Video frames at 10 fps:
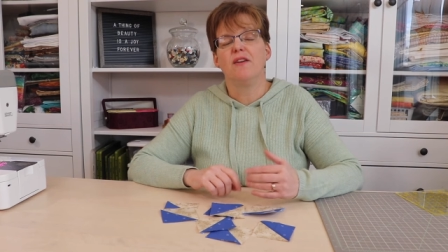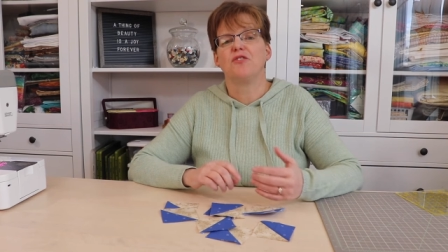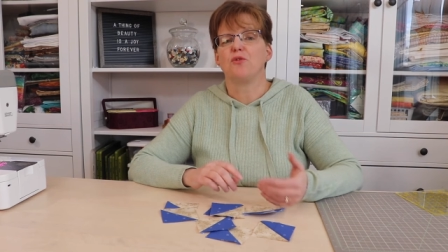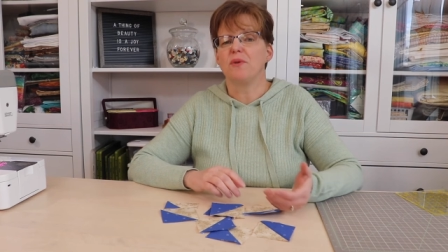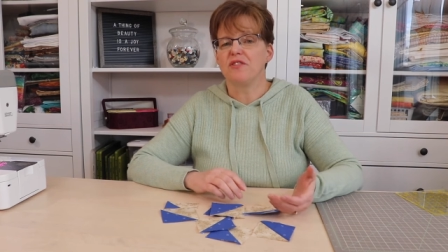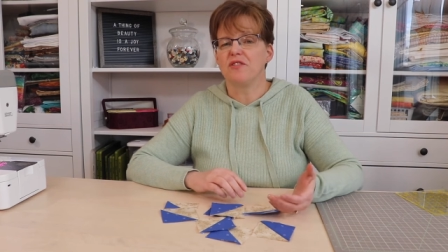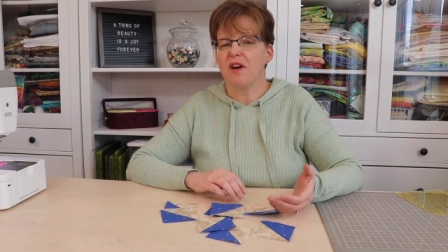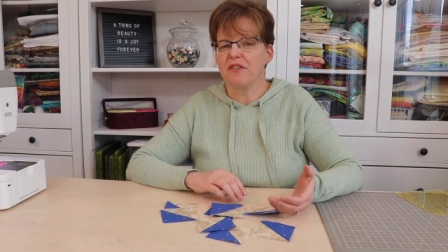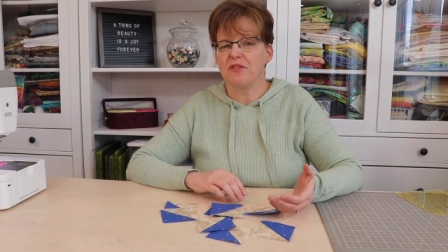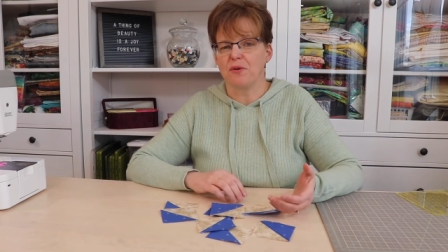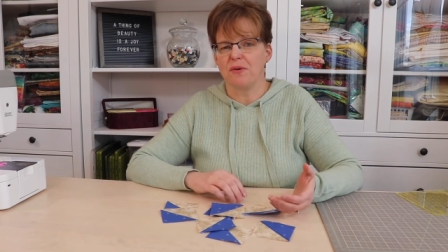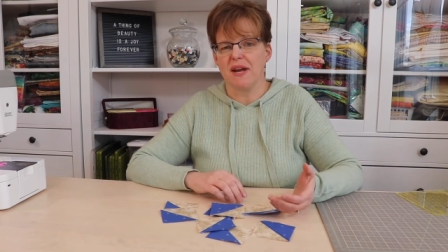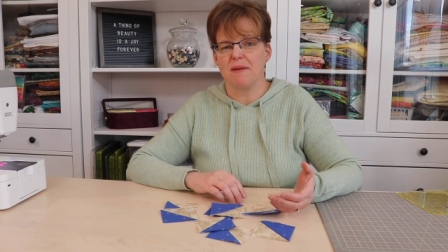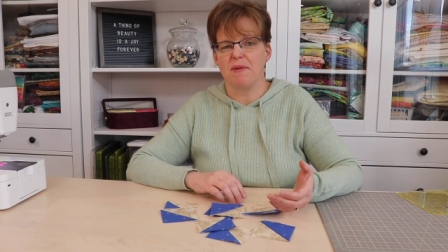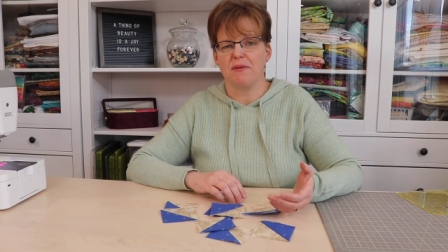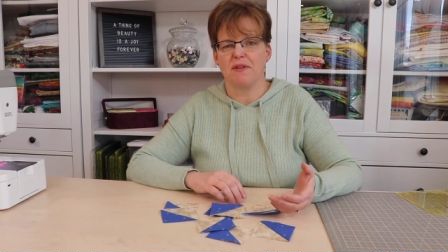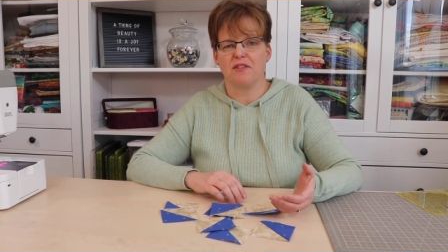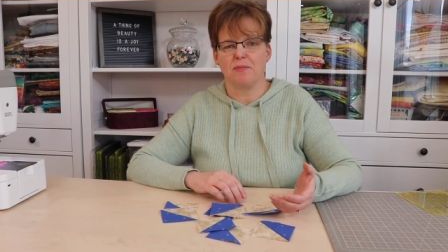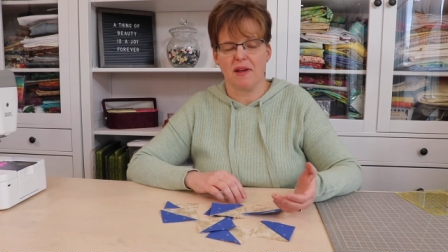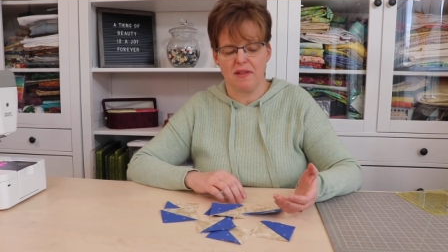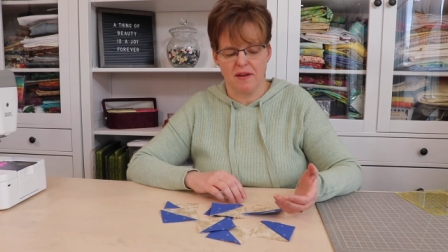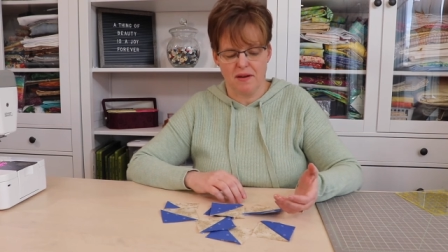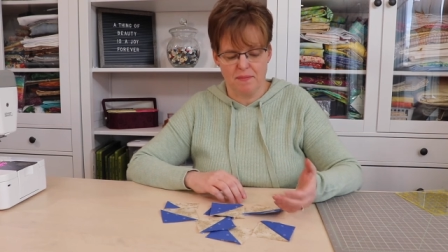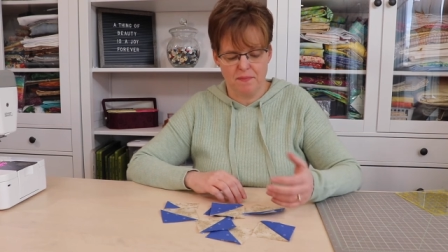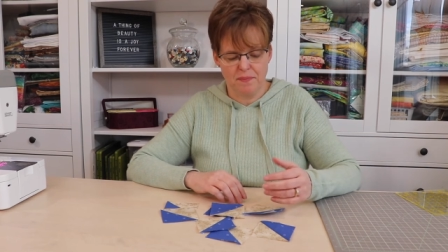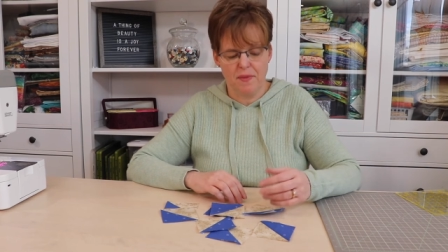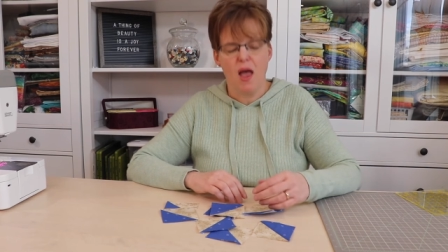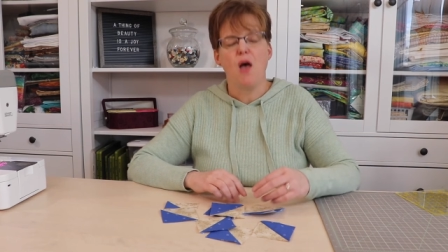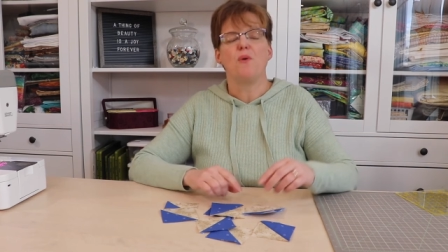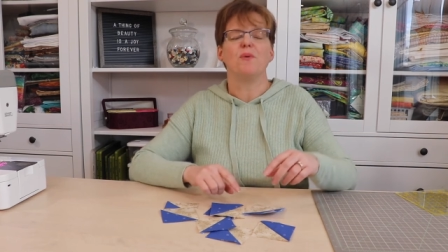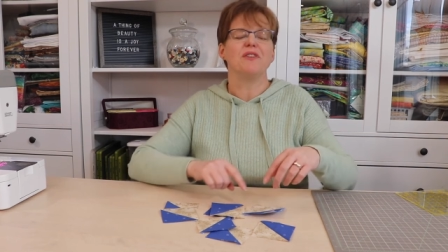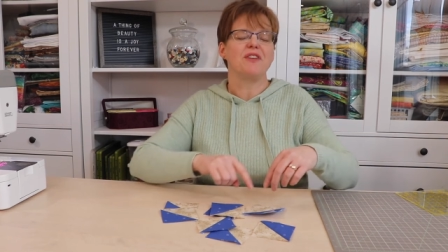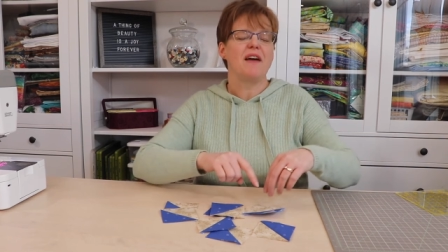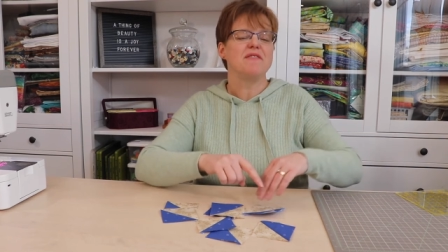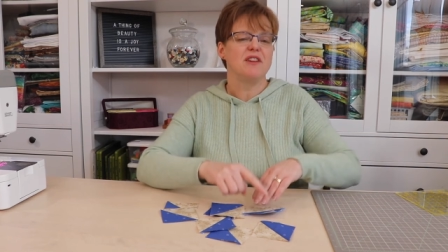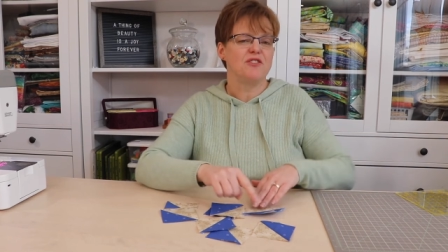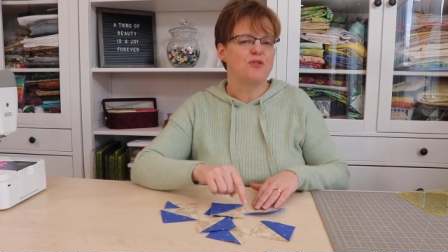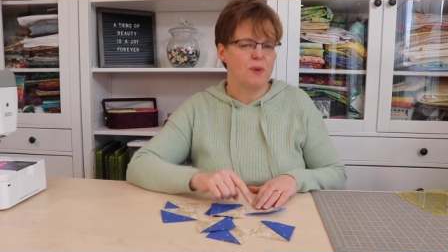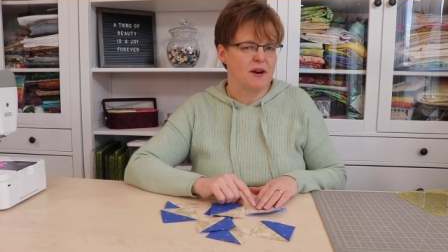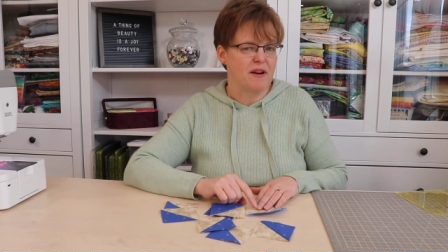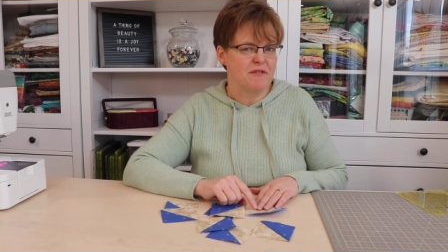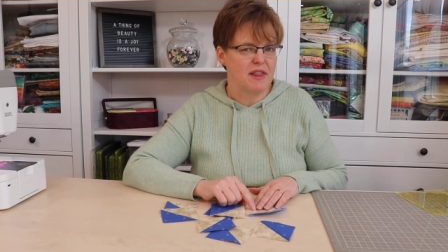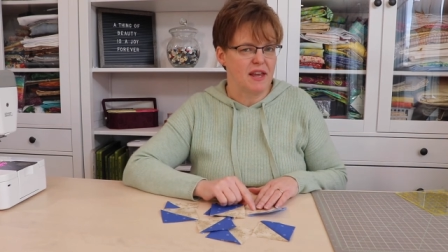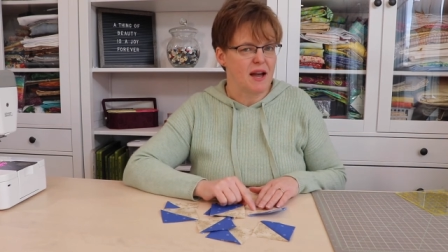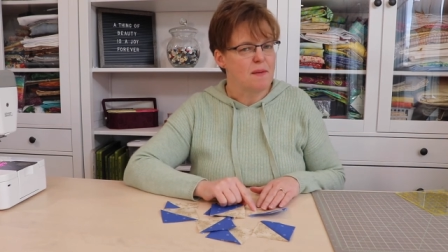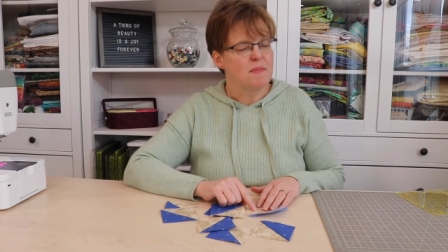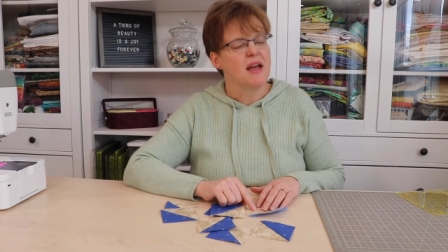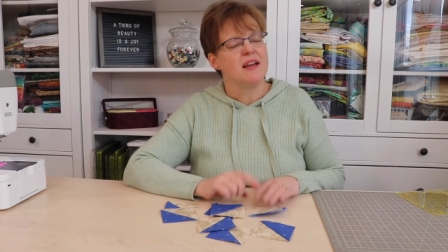So what's not so great about this method? Well, having to square everything up